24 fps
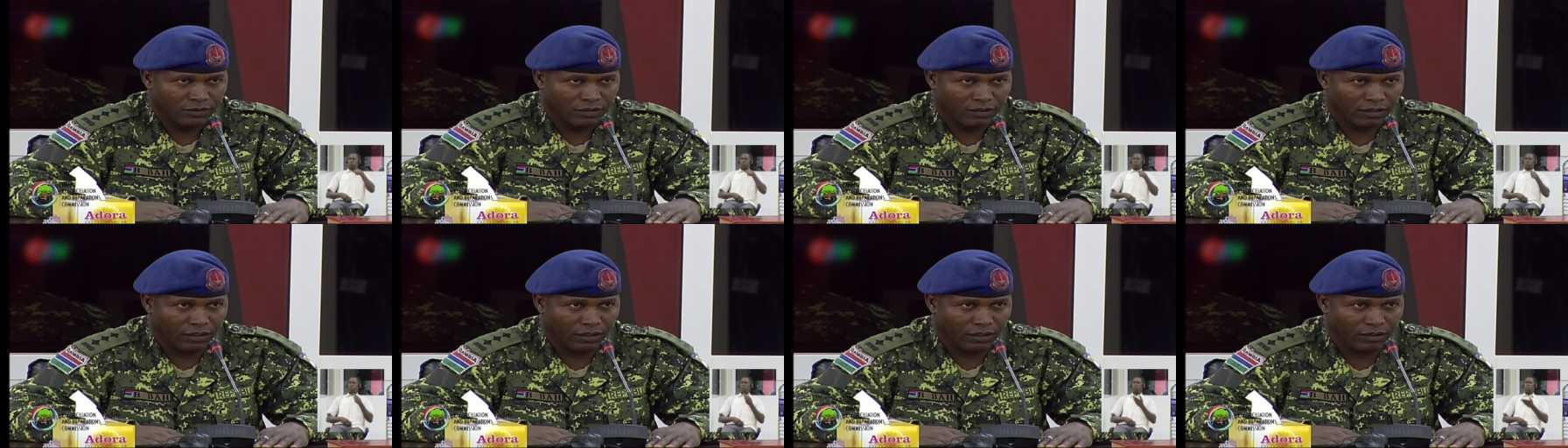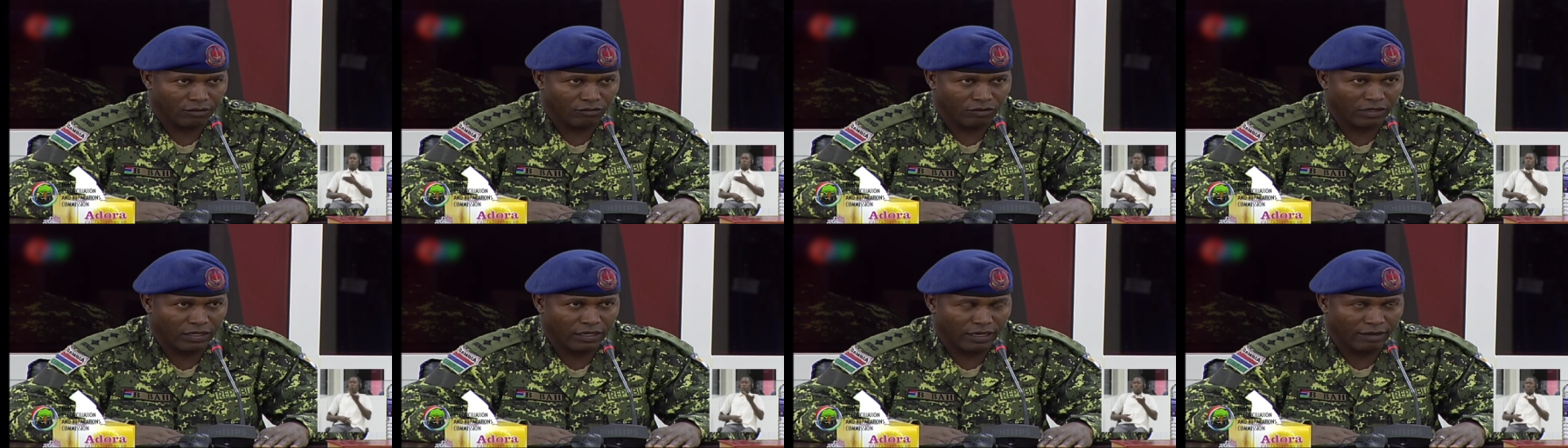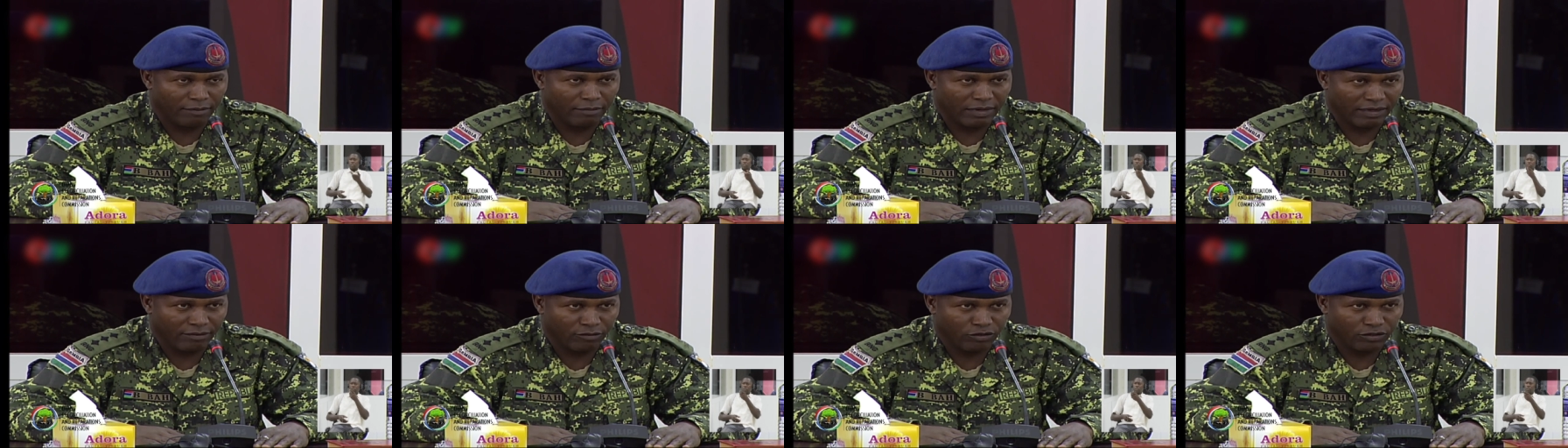When
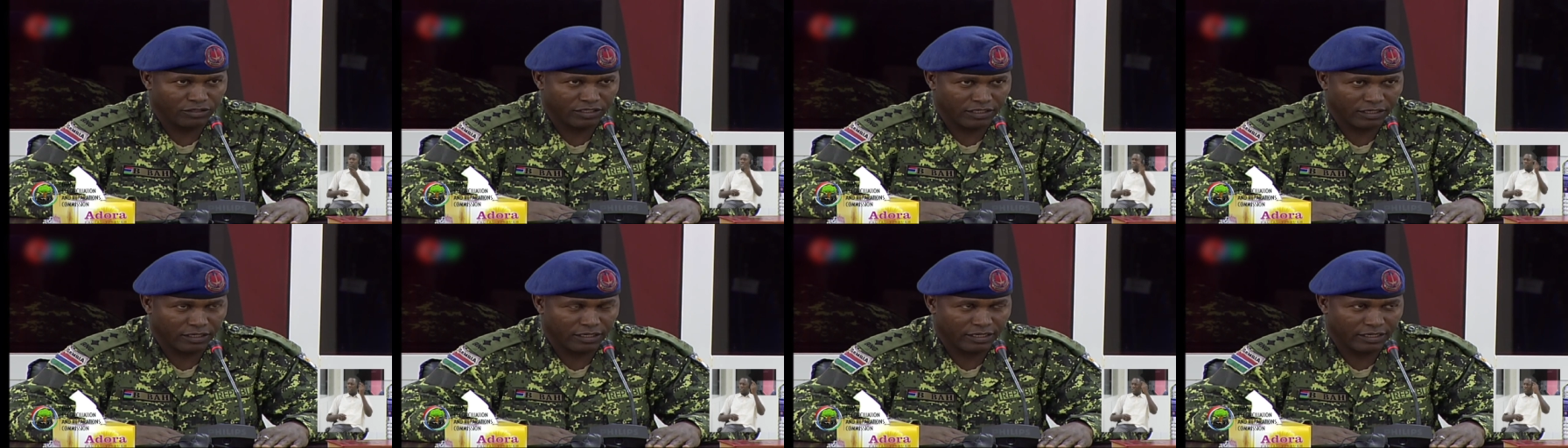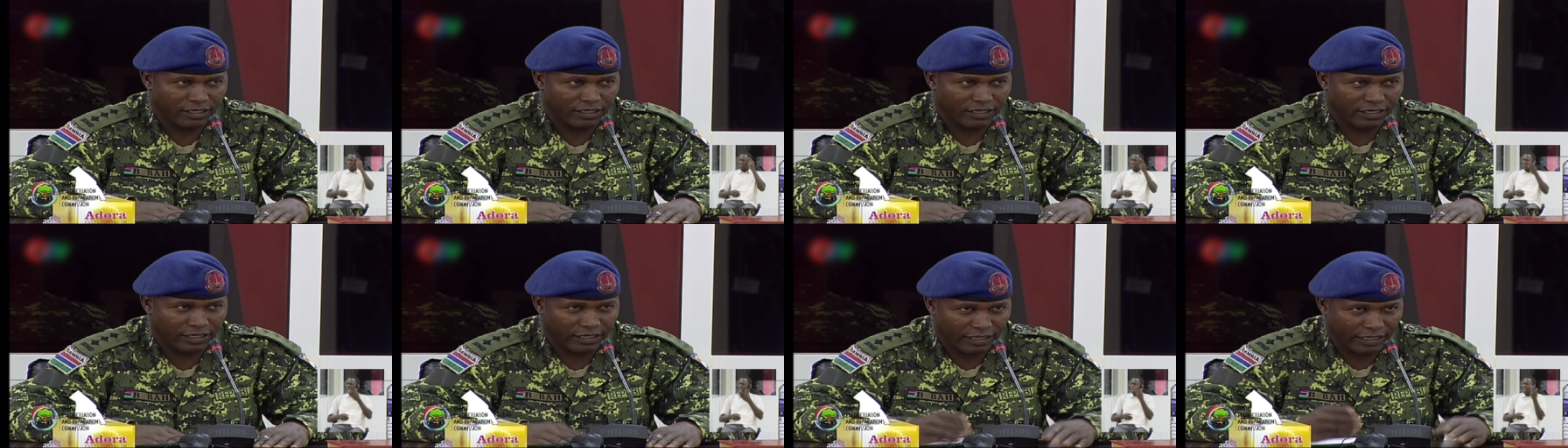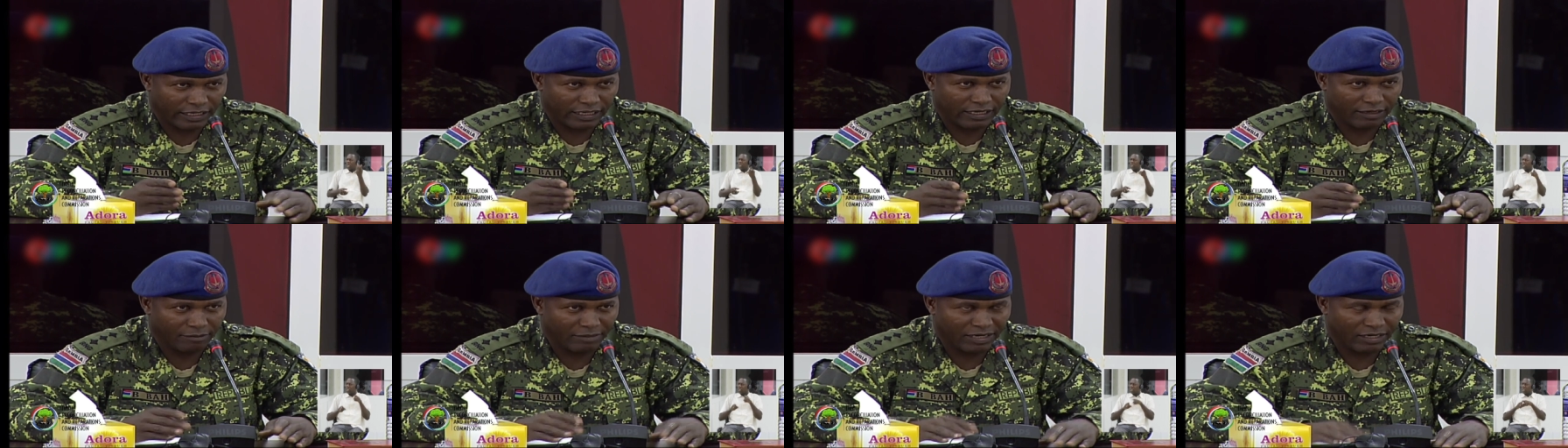Admamo said that and I
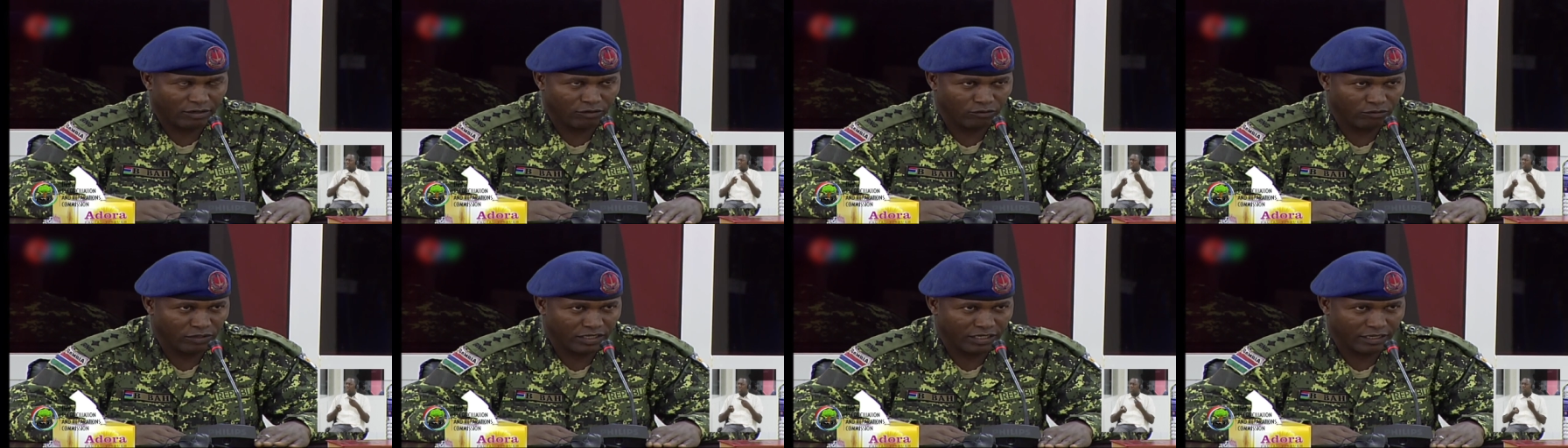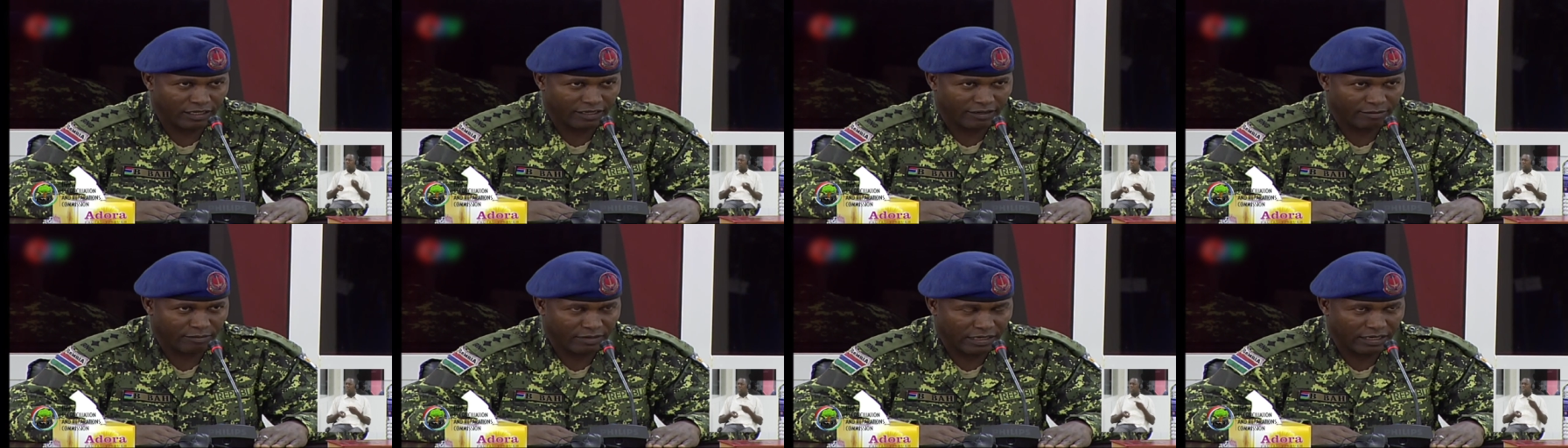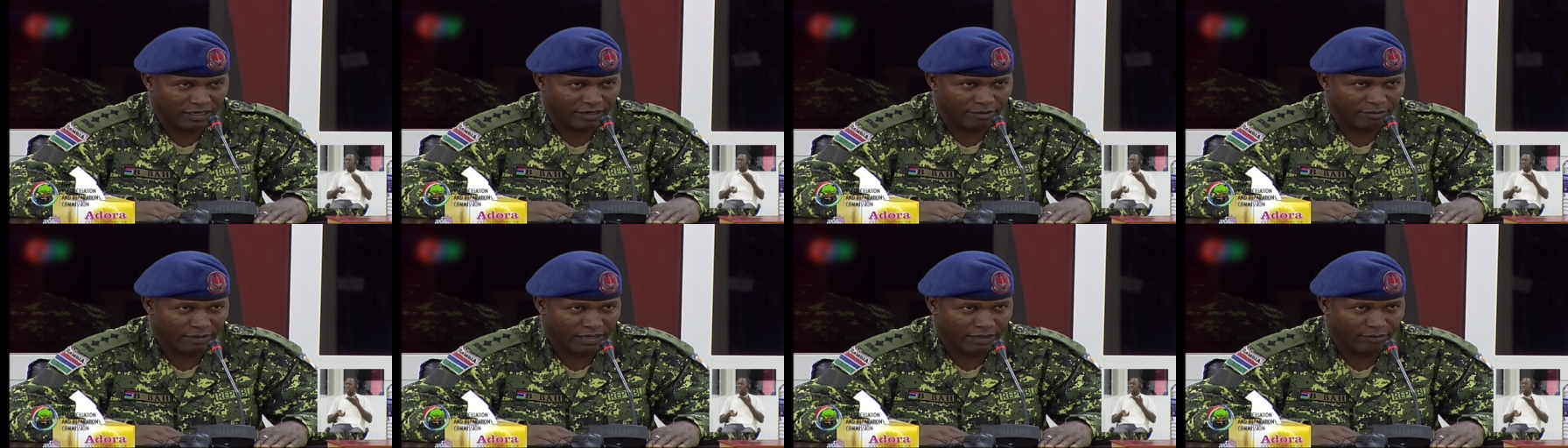came along with
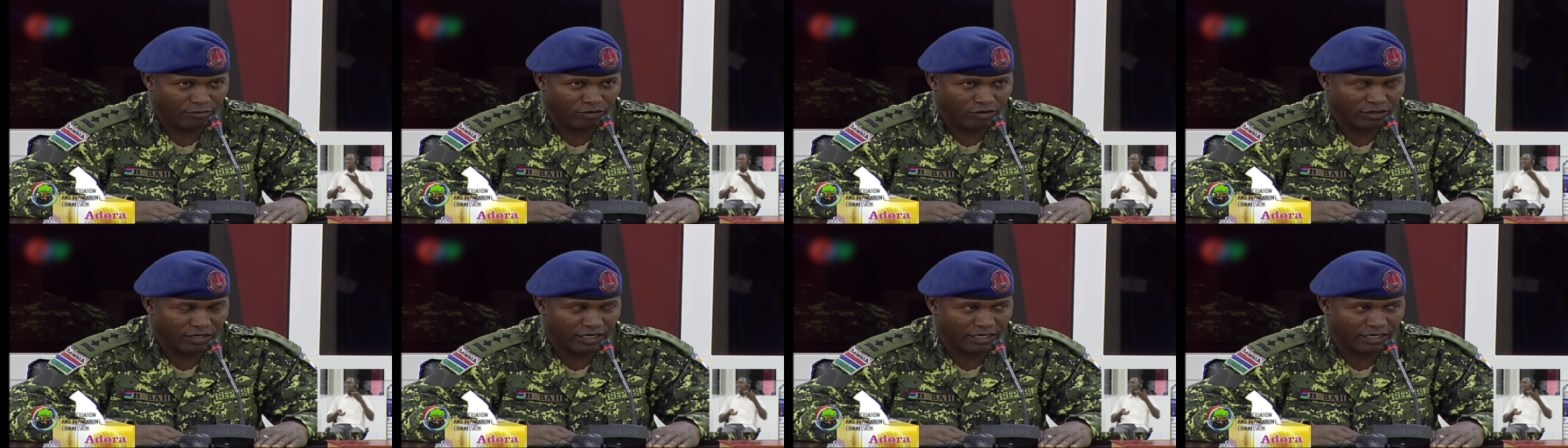Admamo,